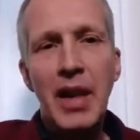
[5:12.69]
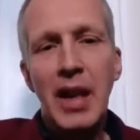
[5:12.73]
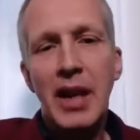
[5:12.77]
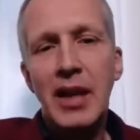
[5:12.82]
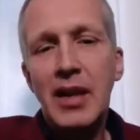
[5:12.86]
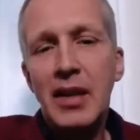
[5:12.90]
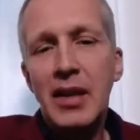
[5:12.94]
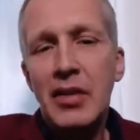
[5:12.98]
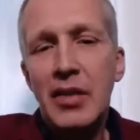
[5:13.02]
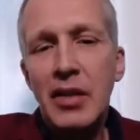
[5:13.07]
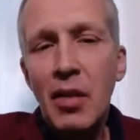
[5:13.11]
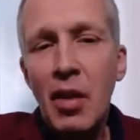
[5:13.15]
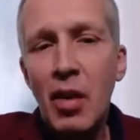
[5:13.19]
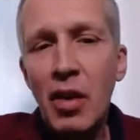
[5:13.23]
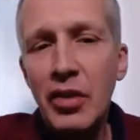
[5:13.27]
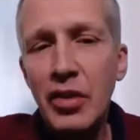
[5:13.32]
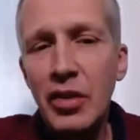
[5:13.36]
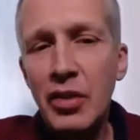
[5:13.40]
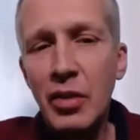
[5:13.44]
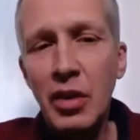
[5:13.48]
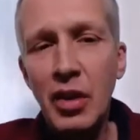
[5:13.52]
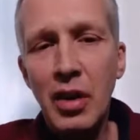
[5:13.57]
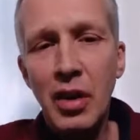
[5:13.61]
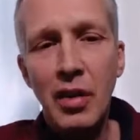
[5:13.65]
And it's
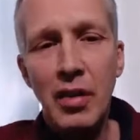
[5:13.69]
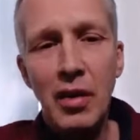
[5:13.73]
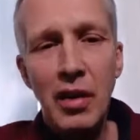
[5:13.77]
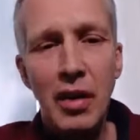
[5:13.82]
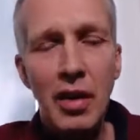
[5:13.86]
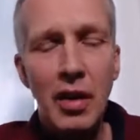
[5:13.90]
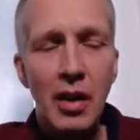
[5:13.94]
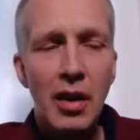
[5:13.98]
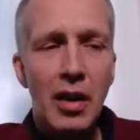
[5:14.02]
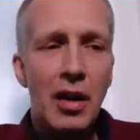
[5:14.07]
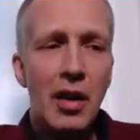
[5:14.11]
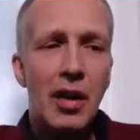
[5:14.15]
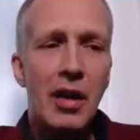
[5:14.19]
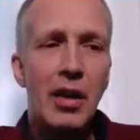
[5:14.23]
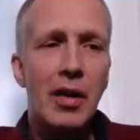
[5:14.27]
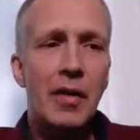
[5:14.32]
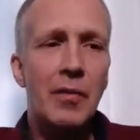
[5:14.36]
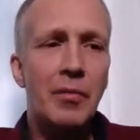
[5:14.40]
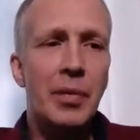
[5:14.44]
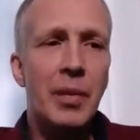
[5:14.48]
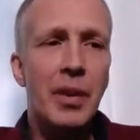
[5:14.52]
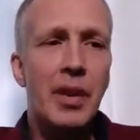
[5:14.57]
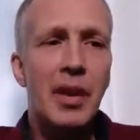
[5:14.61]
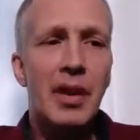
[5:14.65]
also
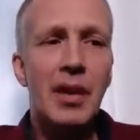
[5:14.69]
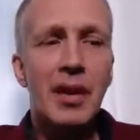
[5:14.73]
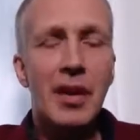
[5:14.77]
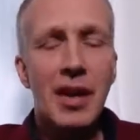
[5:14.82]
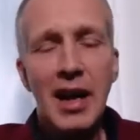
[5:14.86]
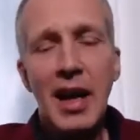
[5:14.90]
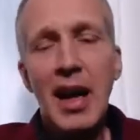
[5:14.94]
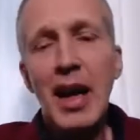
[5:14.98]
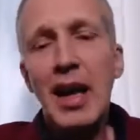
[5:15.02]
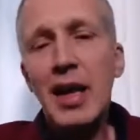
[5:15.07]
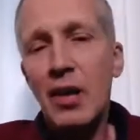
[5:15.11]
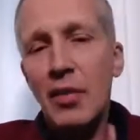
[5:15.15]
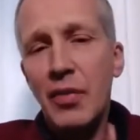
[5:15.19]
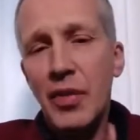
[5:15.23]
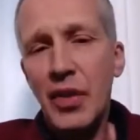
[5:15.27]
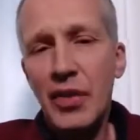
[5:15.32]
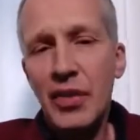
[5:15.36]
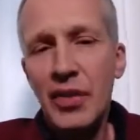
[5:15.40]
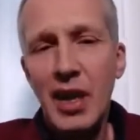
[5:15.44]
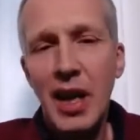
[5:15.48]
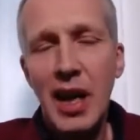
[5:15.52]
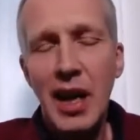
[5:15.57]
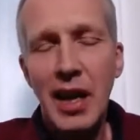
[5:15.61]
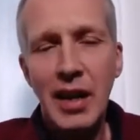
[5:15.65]
a kind of a
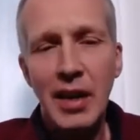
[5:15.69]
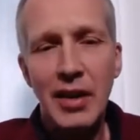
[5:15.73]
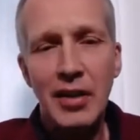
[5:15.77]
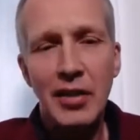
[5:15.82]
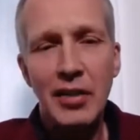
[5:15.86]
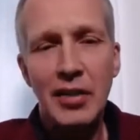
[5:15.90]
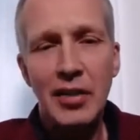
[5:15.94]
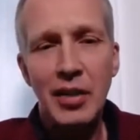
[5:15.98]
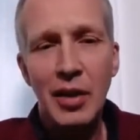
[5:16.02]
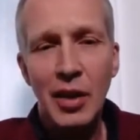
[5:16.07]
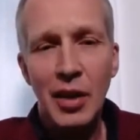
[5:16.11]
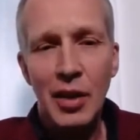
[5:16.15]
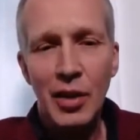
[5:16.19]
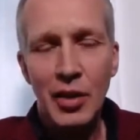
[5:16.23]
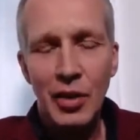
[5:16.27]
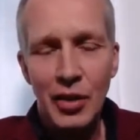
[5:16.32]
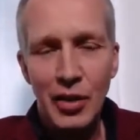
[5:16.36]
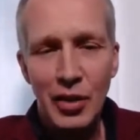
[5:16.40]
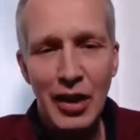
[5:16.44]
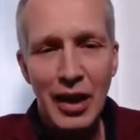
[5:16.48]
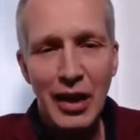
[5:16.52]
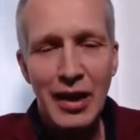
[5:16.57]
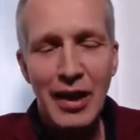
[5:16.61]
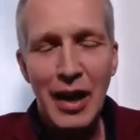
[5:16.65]
science.
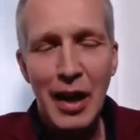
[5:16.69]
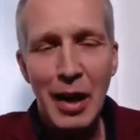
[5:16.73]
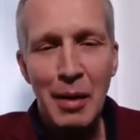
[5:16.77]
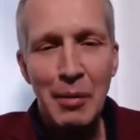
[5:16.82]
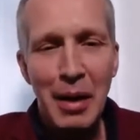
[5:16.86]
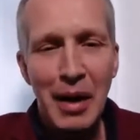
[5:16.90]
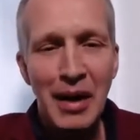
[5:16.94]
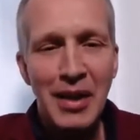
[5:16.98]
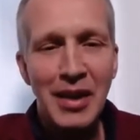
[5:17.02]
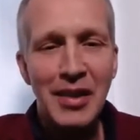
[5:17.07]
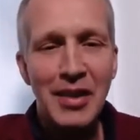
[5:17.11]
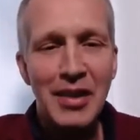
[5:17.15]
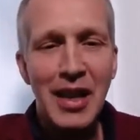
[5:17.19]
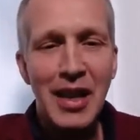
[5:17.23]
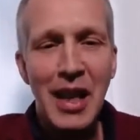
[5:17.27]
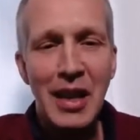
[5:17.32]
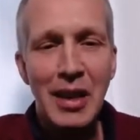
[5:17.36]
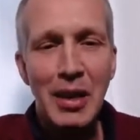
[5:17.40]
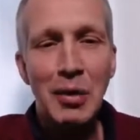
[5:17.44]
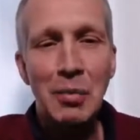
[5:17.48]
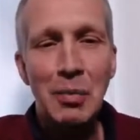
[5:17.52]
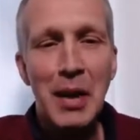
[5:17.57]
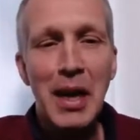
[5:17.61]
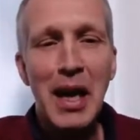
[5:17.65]
So that time I
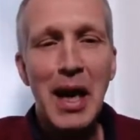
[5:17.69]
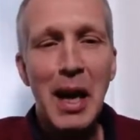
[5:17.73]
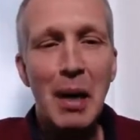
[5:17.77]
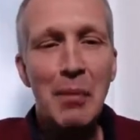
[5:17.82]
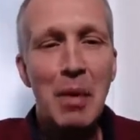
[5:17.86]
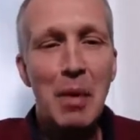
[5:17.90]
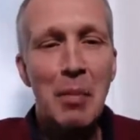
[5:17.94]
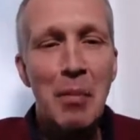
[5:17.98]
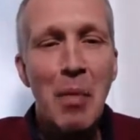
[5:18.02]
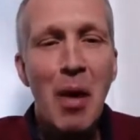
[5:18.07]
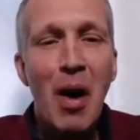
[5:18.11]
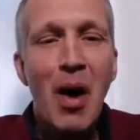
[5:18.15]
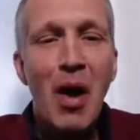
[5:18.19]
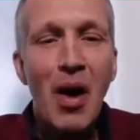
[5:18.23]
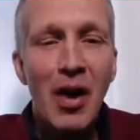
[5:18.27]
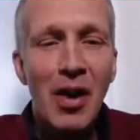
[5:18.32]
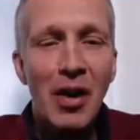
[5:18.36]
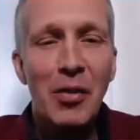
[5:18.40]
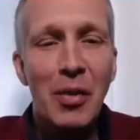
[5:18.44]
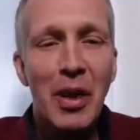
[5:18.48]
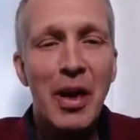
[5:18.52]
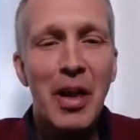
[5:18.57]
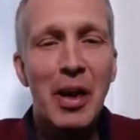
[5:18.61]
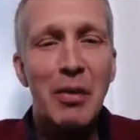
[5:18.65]
decided to become a
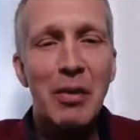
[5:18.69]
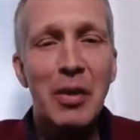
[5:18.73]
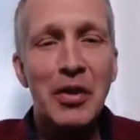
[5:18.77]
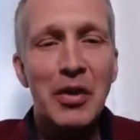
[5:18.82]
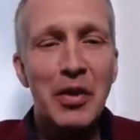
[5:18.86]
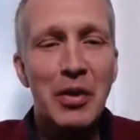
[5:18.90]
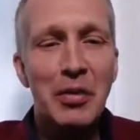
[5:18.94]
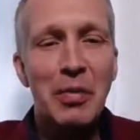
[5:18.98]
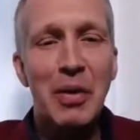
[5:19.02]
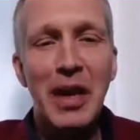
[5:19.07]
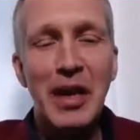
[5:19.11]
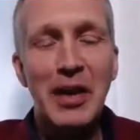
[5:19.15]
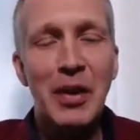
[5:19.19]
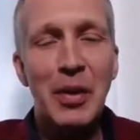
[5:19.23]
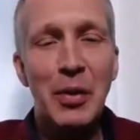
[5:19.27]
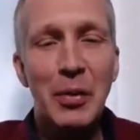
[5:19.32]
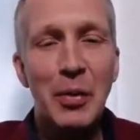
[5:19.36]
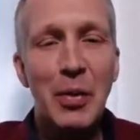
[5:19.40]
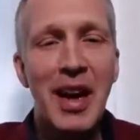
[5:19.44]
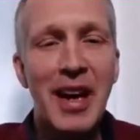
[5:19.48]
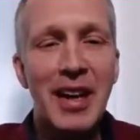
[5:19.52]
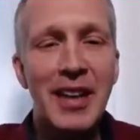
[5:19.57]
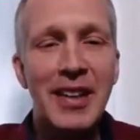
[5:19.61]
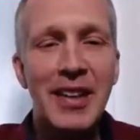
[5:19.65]
monk when I was
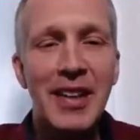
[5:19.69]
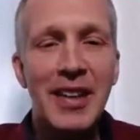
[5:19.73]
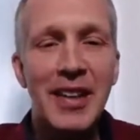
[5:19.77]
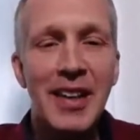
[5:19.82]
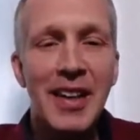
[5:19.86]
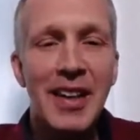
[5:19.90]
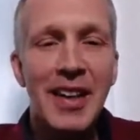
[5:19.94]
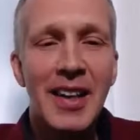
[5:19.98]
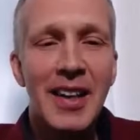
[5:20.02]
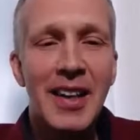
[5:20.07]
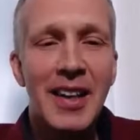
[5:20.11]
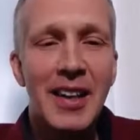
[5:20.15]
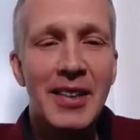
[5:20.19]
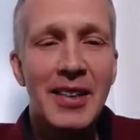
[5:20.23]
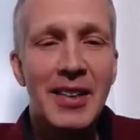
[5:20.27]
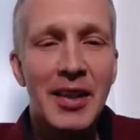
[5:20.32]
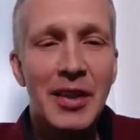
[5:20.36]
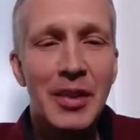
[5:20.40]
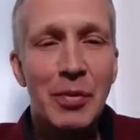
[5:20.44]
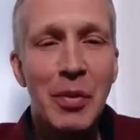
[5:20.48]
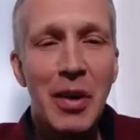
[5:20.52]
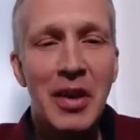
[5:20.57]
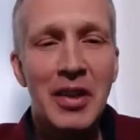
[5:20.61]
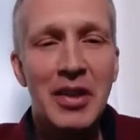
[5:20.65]
21.
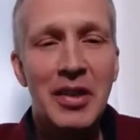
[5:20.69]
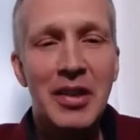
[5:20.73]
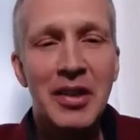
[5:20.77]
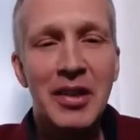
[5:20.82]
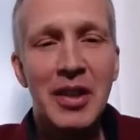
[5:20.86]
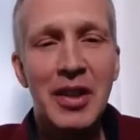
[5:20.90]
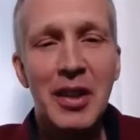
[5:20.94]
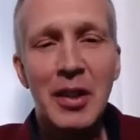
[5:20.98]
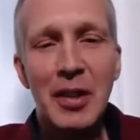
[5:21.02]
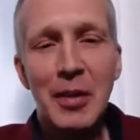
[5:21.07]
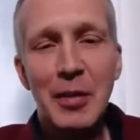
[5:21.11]
This was